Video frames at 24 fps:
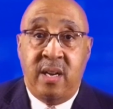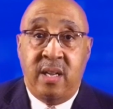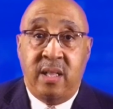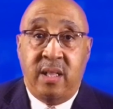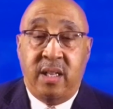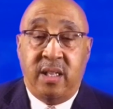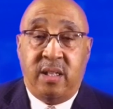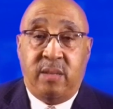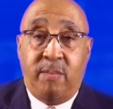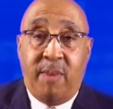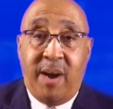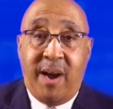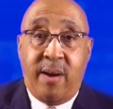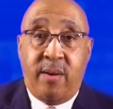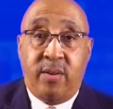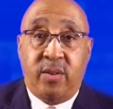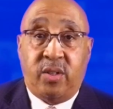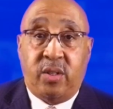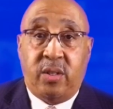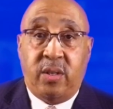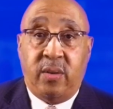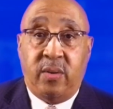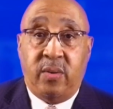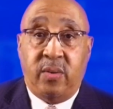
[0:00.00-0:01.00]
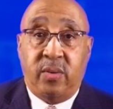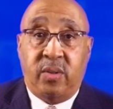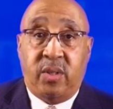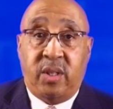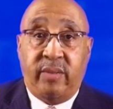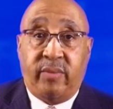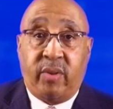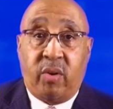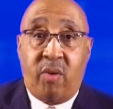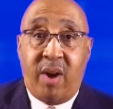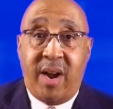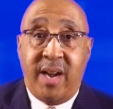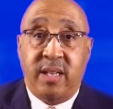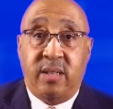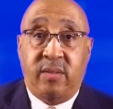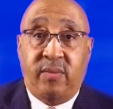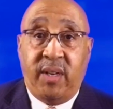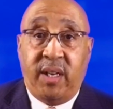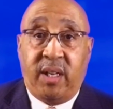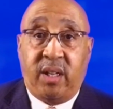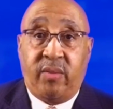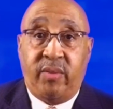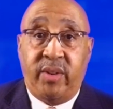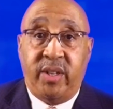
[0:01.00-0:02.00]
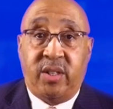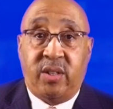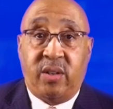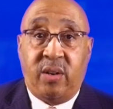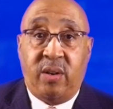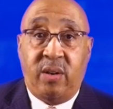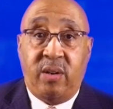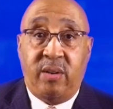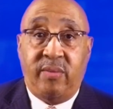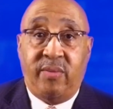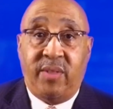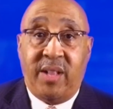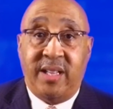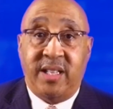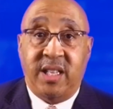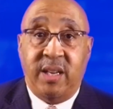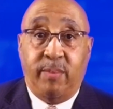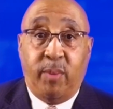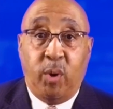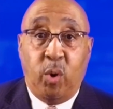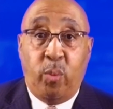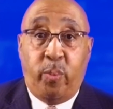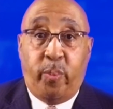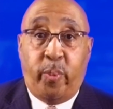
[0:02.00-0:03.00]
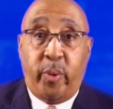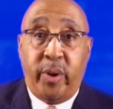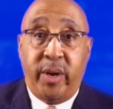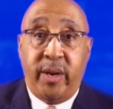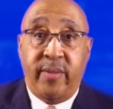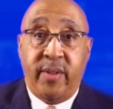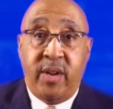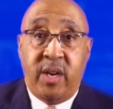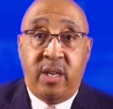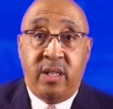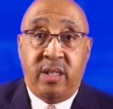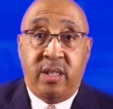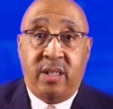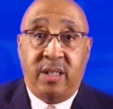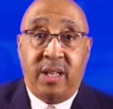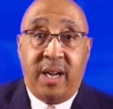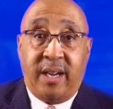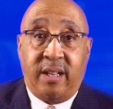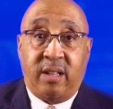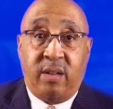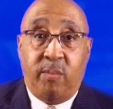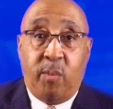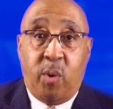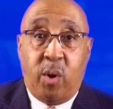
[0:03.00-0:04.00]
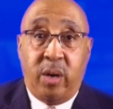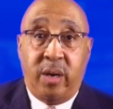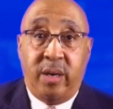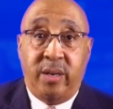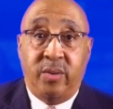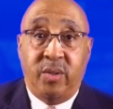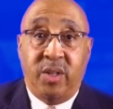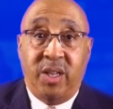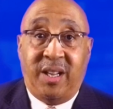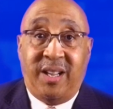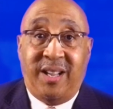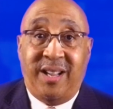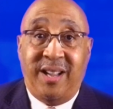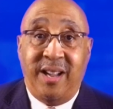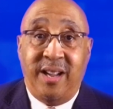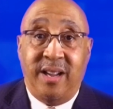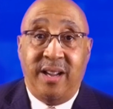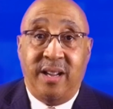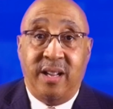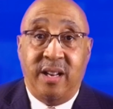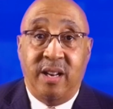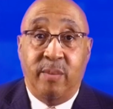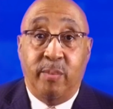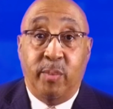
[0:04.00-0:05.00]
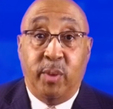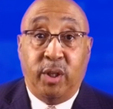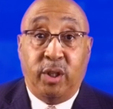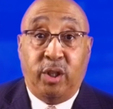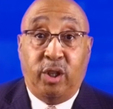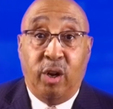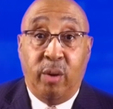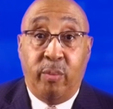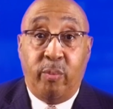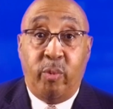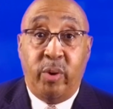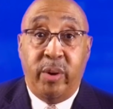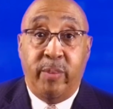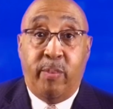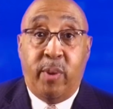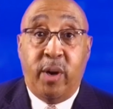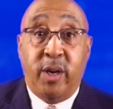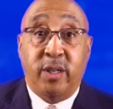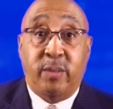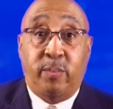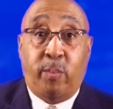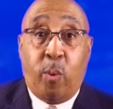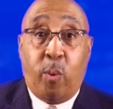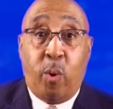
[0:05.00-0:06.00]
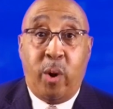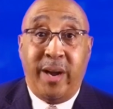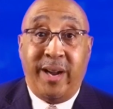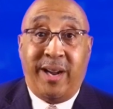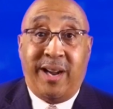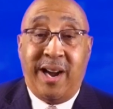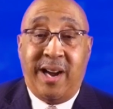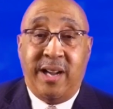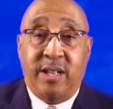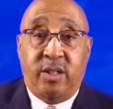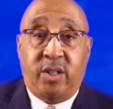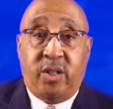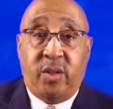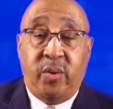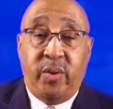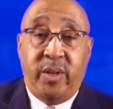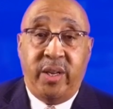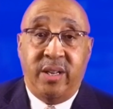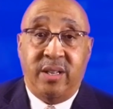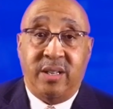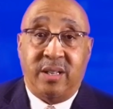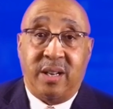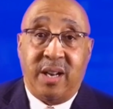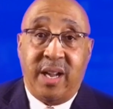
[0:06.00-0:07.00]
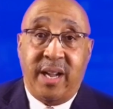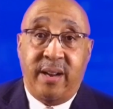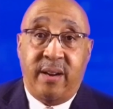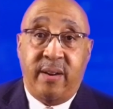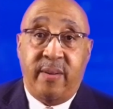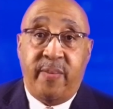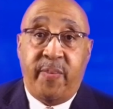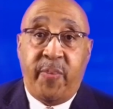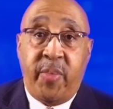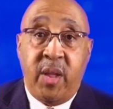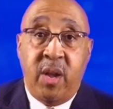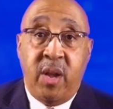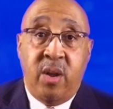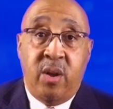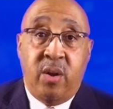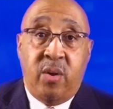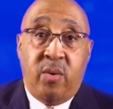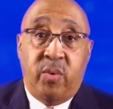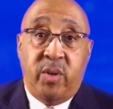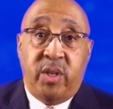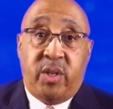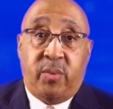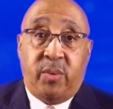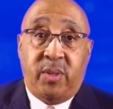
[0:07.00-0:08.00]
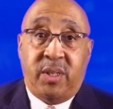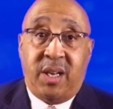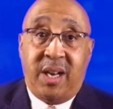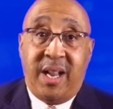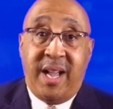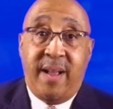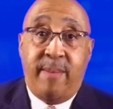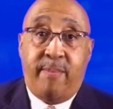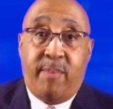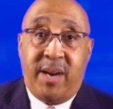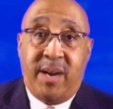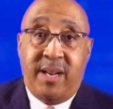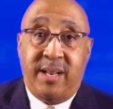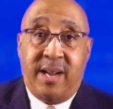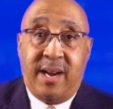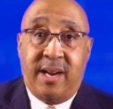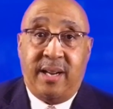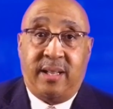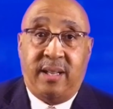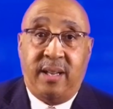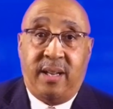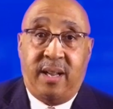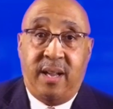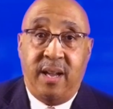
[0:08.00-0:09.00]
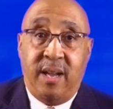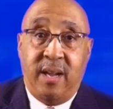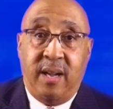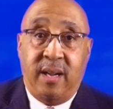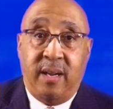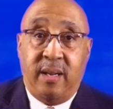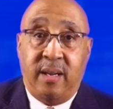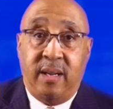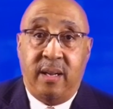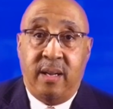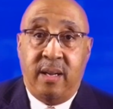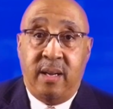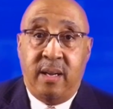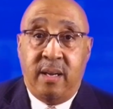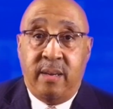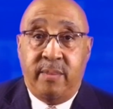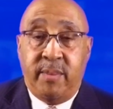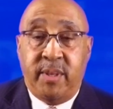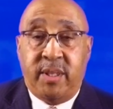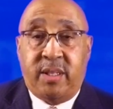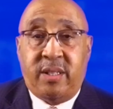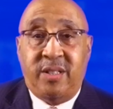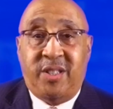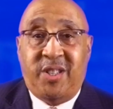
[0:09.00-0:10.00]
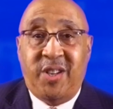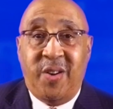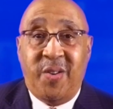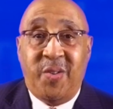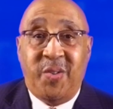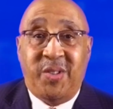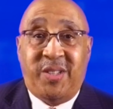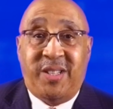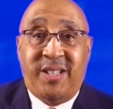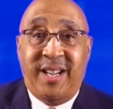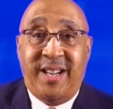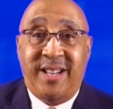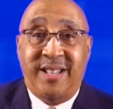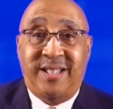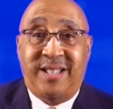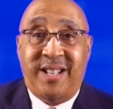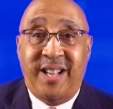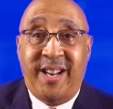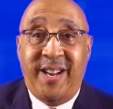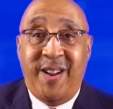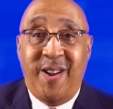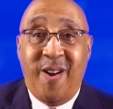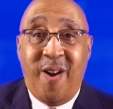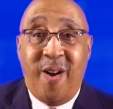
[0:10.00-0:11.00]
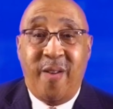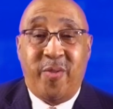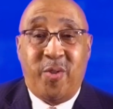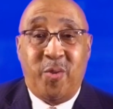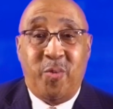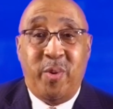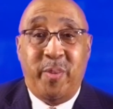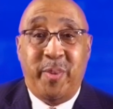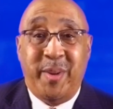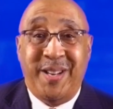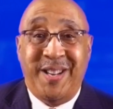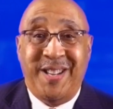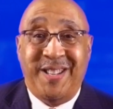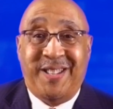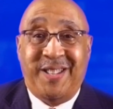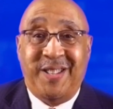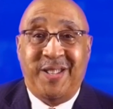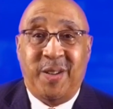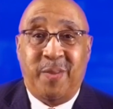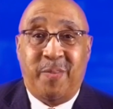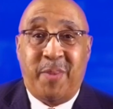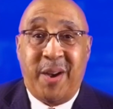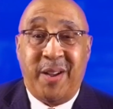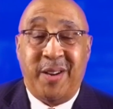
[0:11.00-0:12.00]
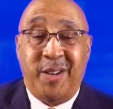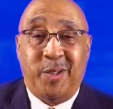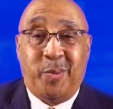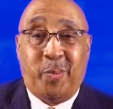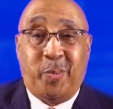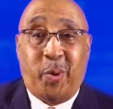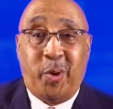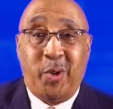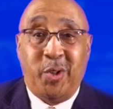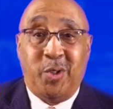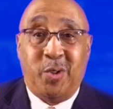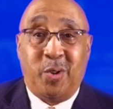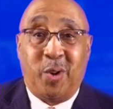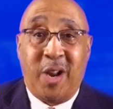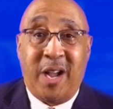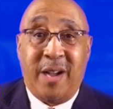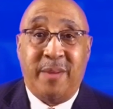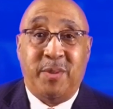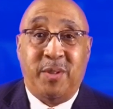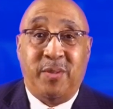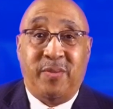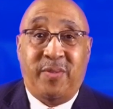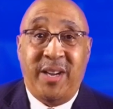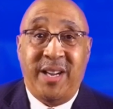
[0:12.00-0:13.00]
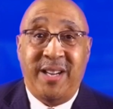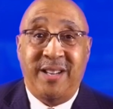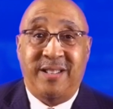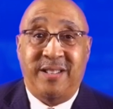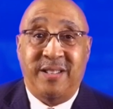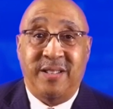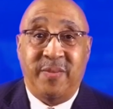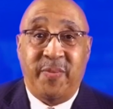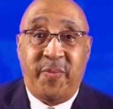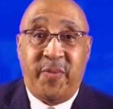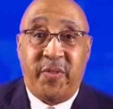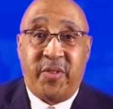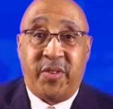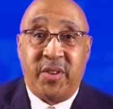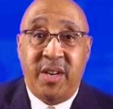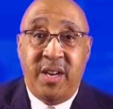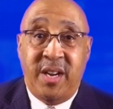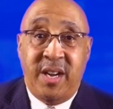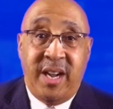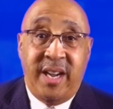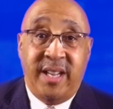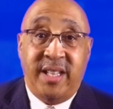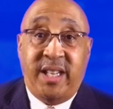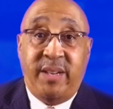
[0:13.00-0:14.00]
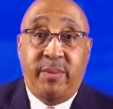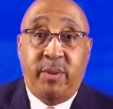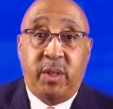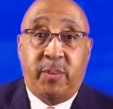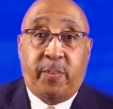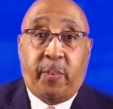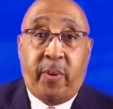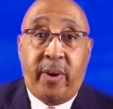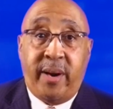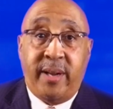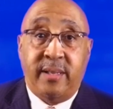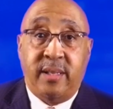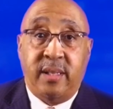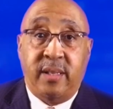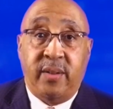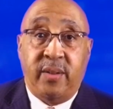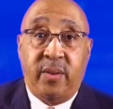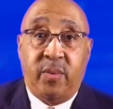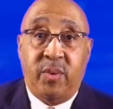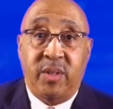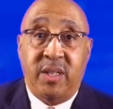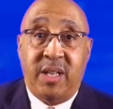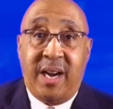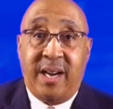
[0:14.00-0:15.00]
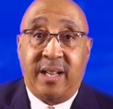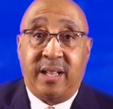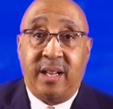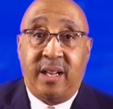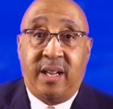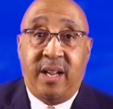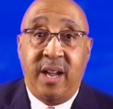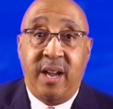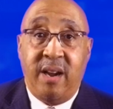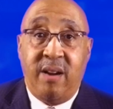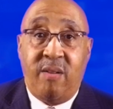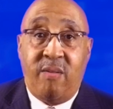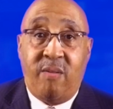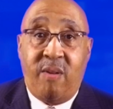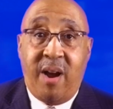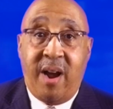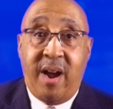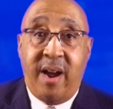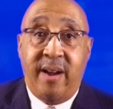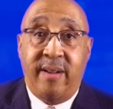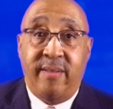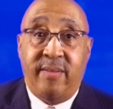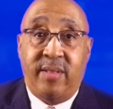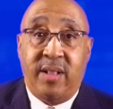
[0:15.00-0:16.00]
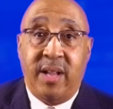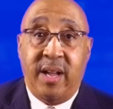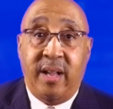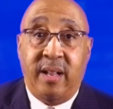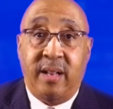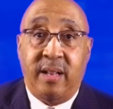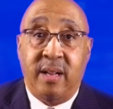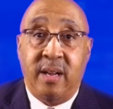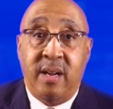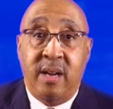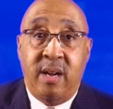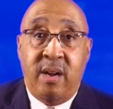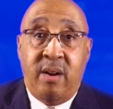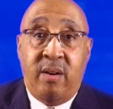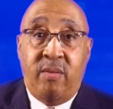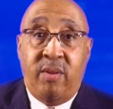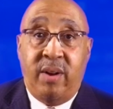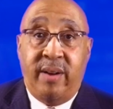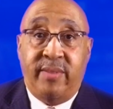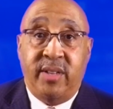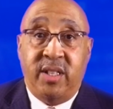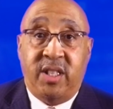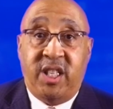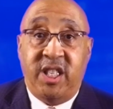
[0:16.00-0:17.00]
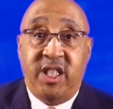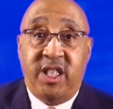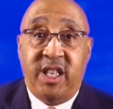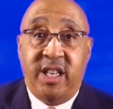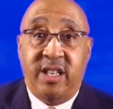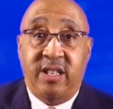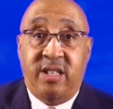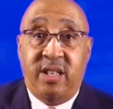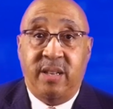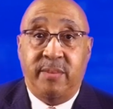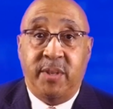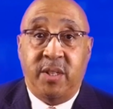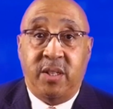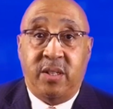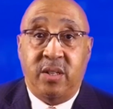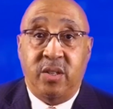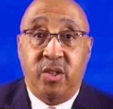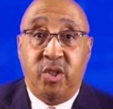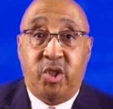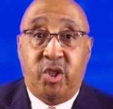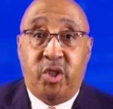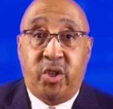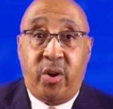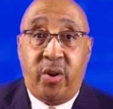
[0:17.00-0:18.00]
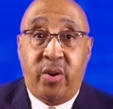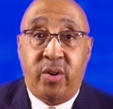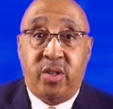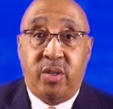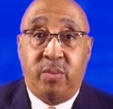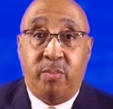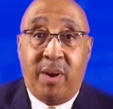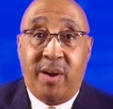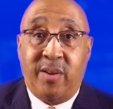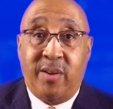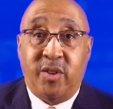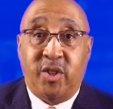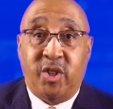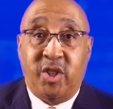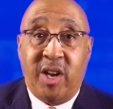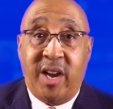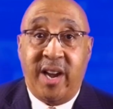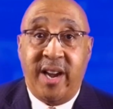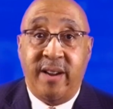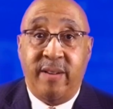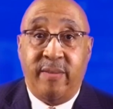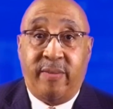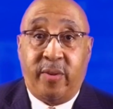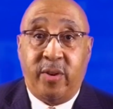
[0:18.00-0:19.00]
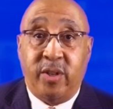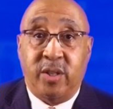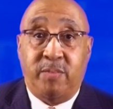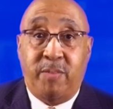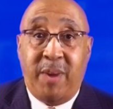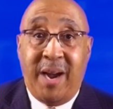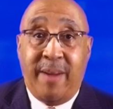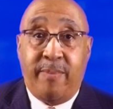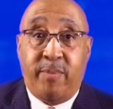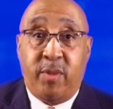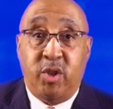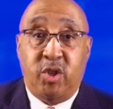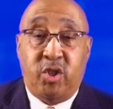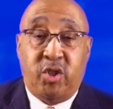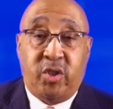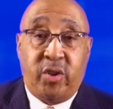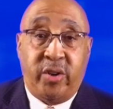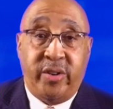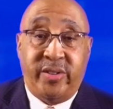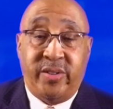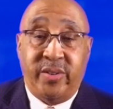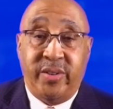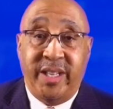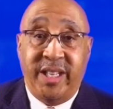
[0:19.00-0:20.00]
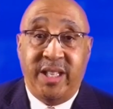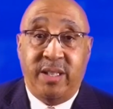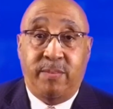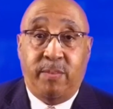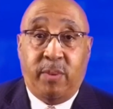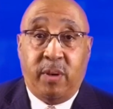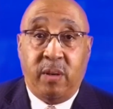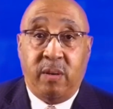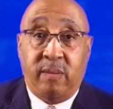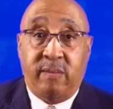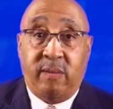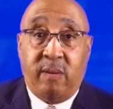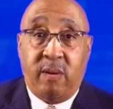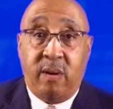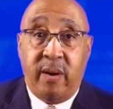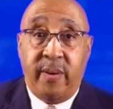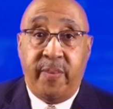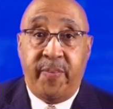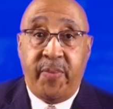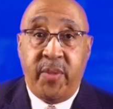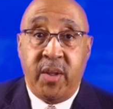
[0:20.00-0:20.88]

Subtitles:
This milestone civil rights victory served as a blueprint to Dr. Martin Luther King and the Montgomery bus boycott 2 years later, which was led by Dr. King. Mr. Jones says that he often reminisces about his personal observations as he was present when Dr. King arrived at Reverend T.J. Jemison's church, Mount Zion First Baptist Church on East Boulevard.